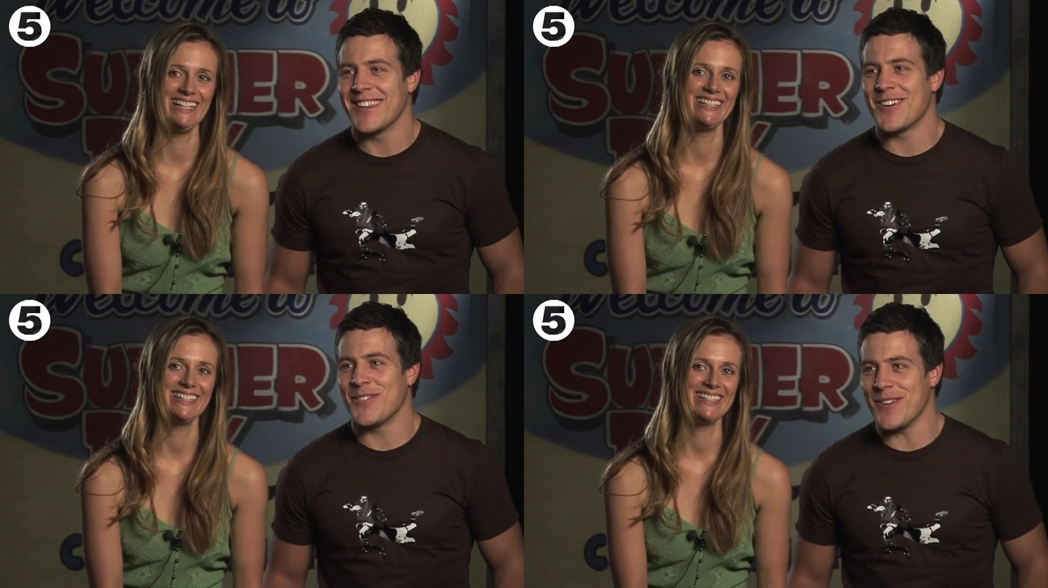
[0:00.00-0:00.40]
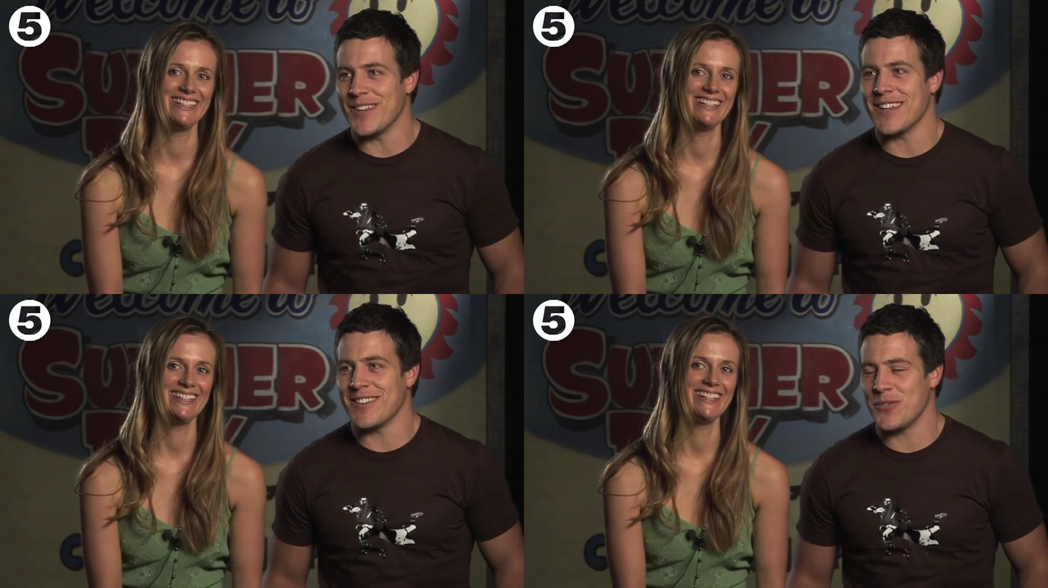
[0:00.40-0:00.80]
Speaker 1: there are a few
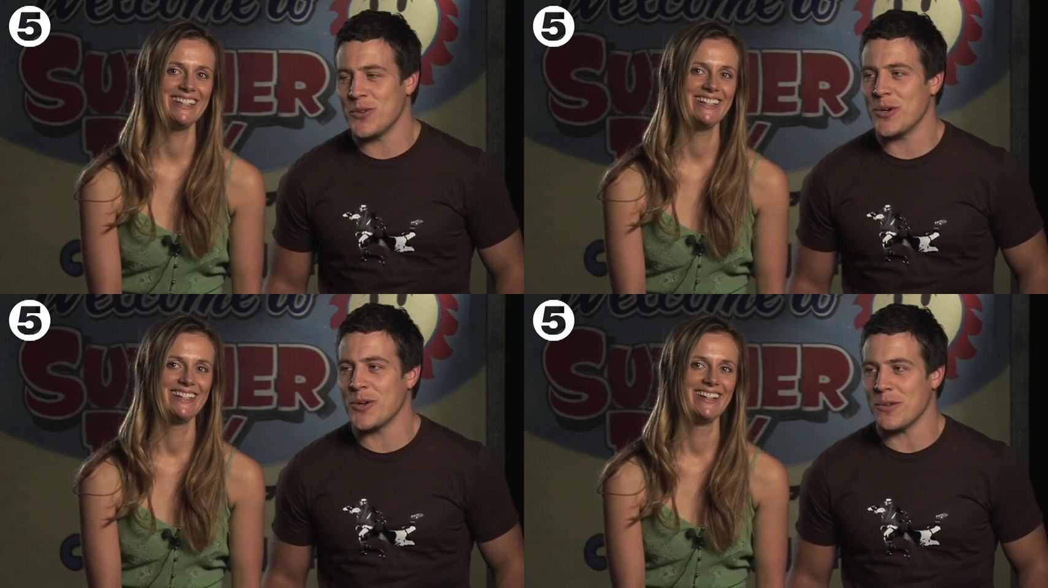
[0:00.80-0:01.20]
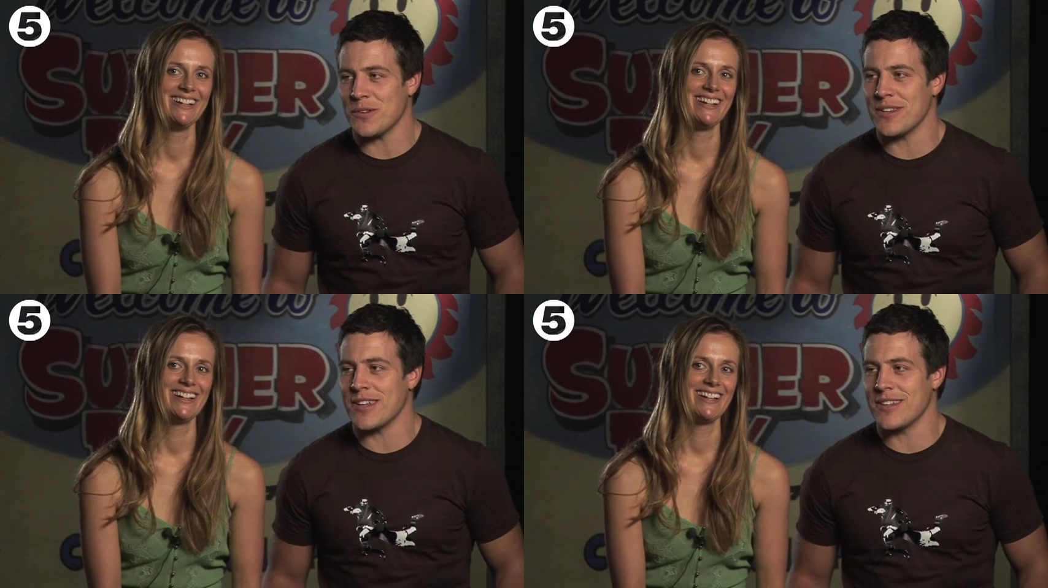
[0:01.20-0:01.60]
things, few hurdles
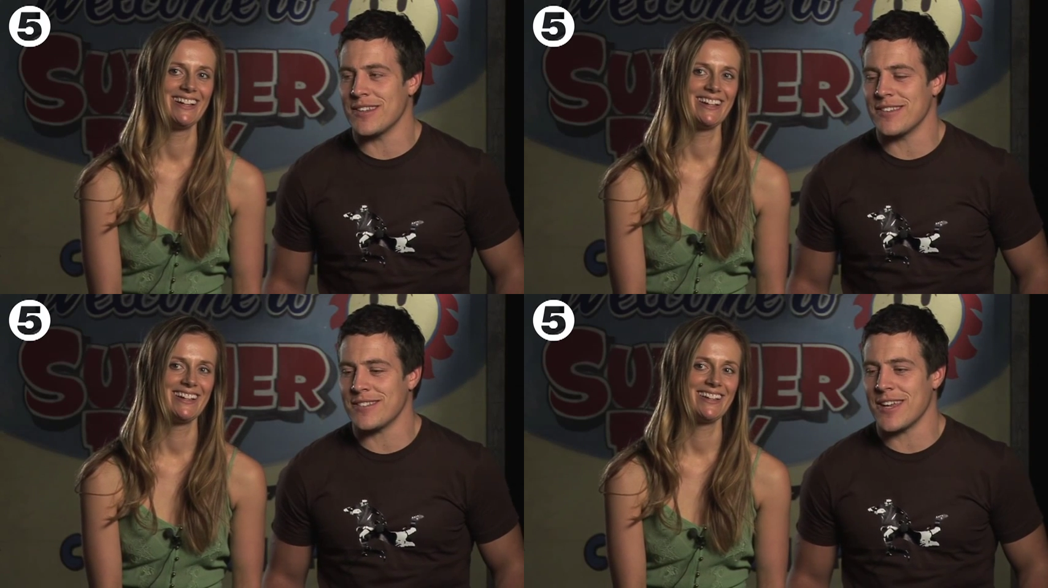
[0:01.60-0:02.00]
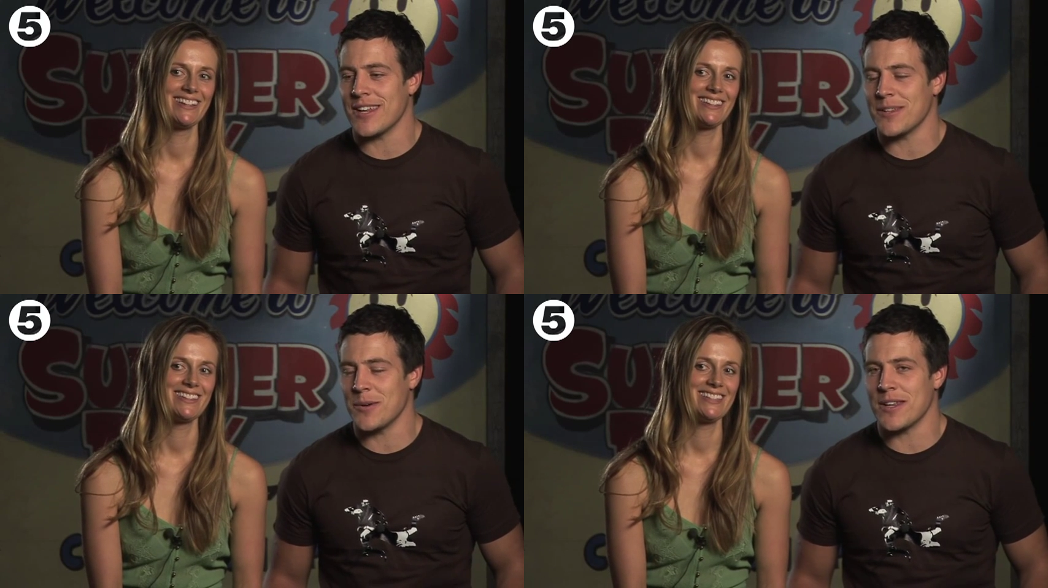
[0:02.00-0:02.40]
in, in standing in
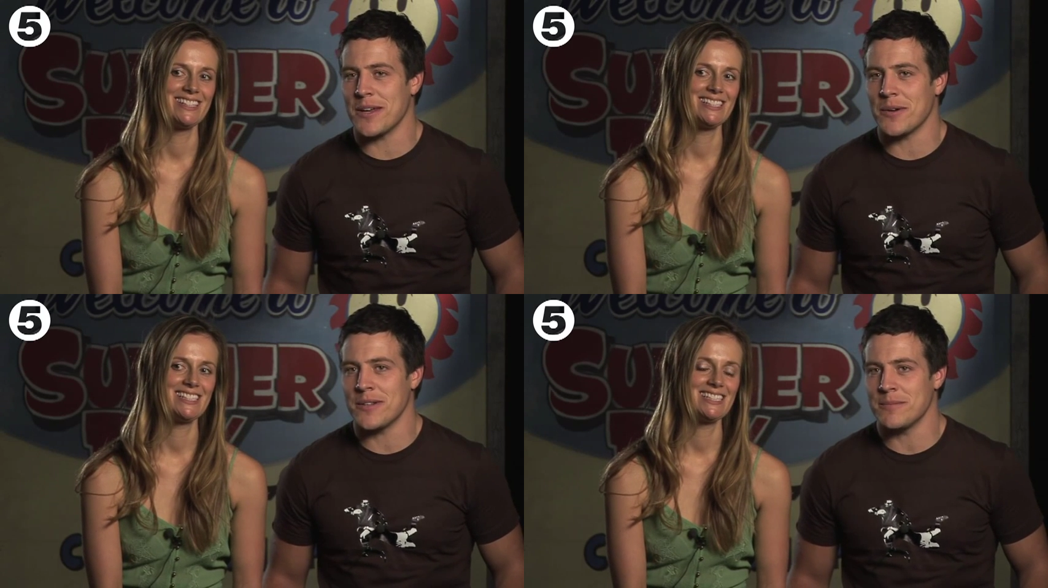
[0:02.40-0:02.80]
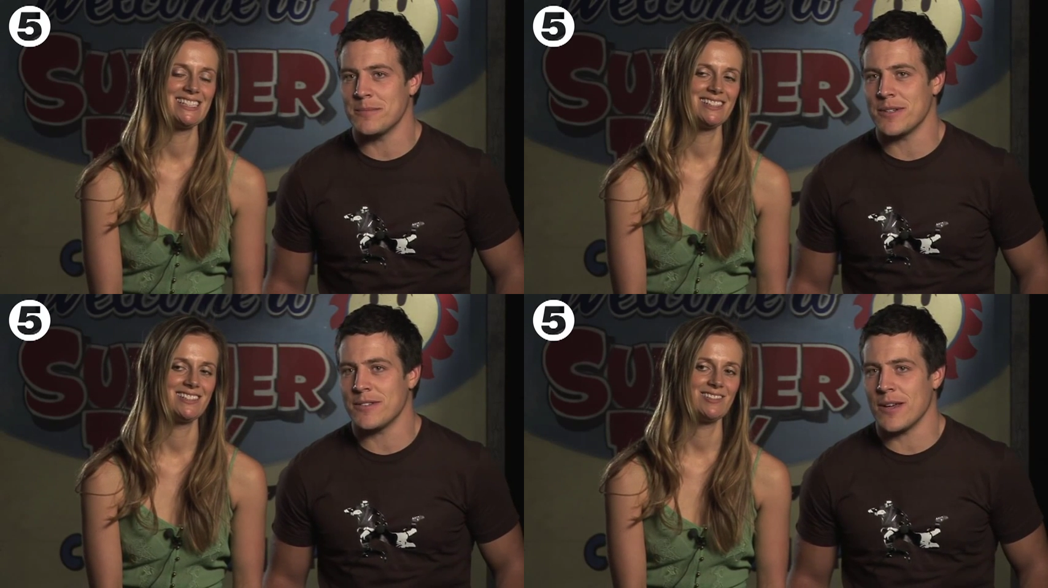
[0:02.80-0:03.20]
the way of that one.
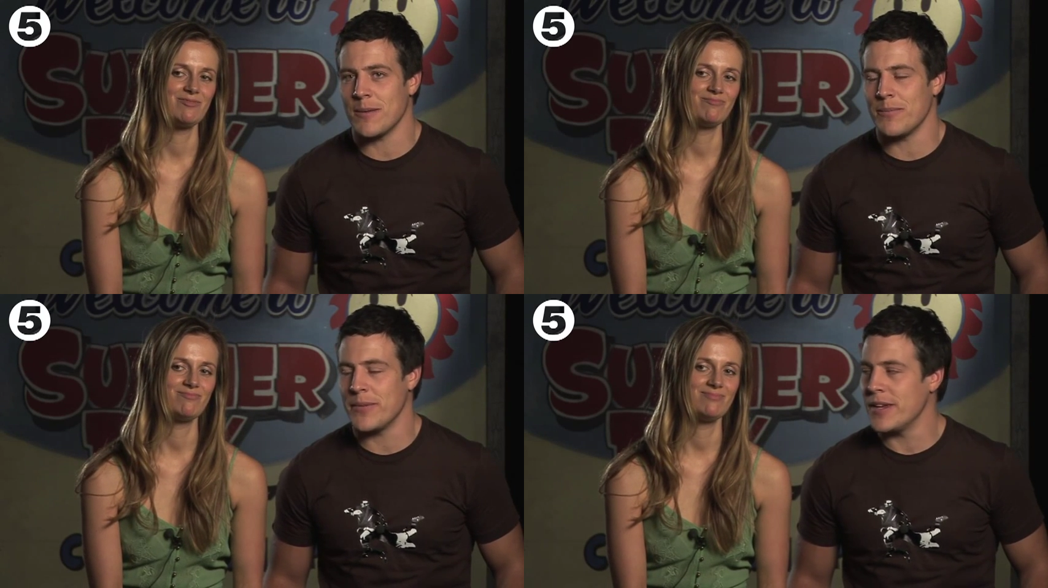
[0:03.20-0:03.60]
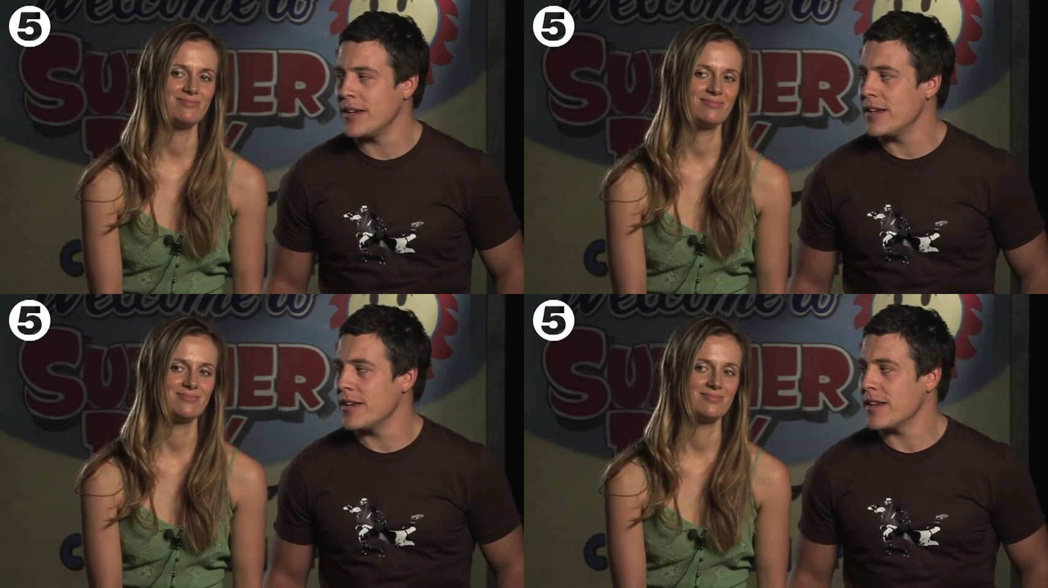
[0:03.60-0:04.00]
But um,
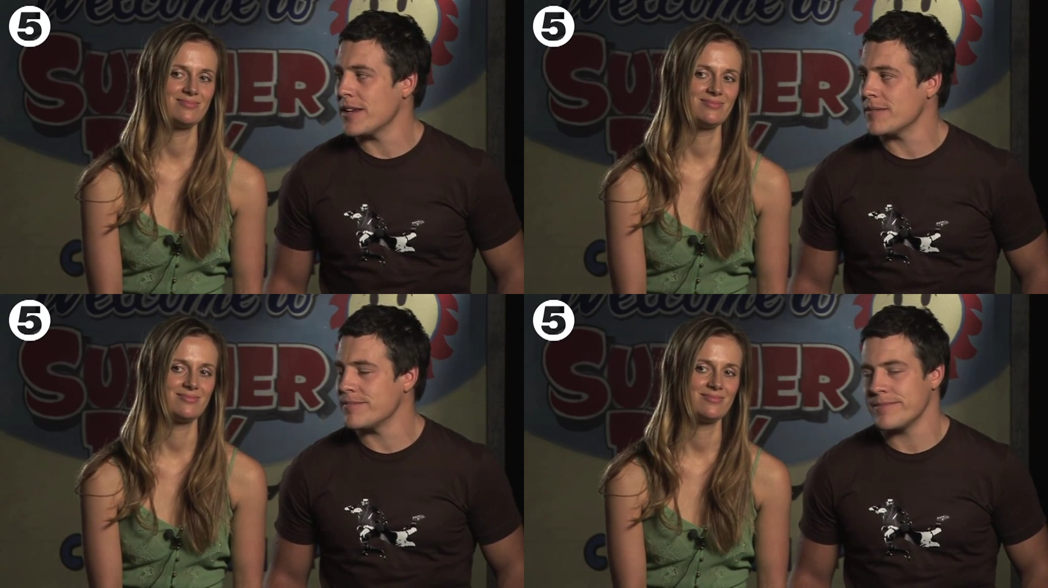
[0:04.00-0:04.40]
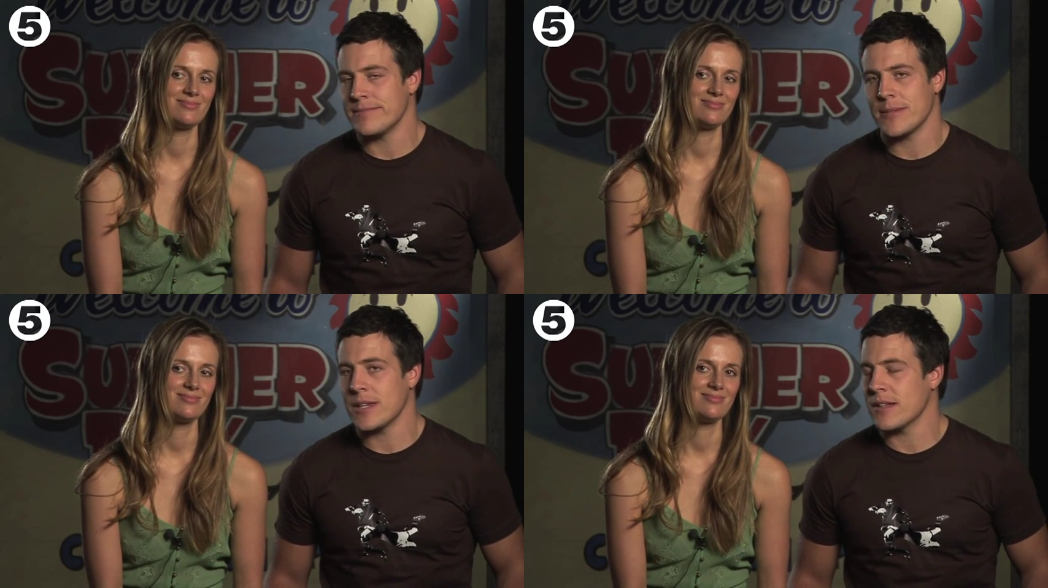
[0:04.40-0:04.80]
you know,
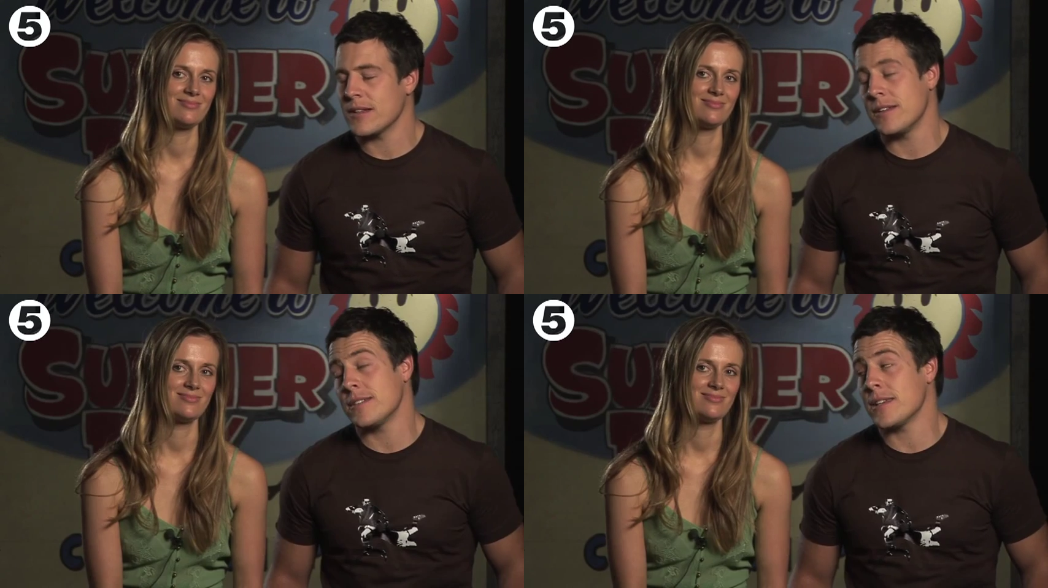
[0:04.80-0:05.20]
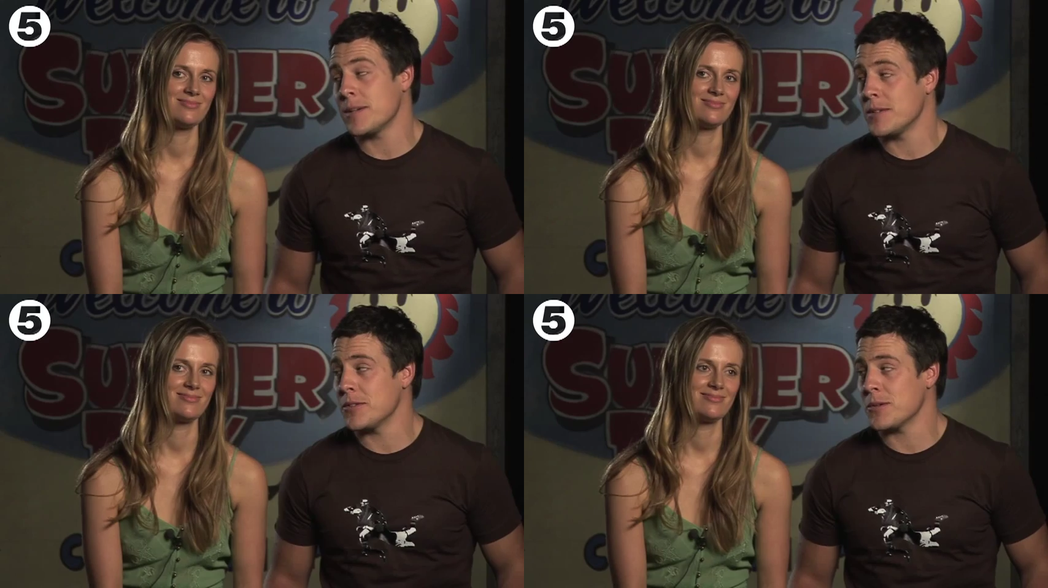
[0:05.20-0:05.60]
clean slate
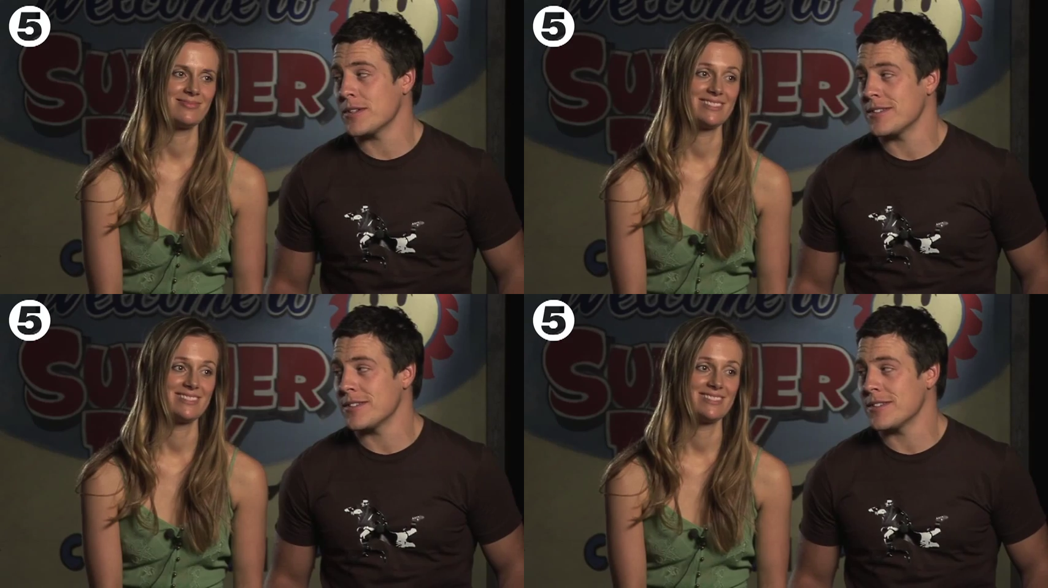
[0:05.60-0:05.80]
with this one.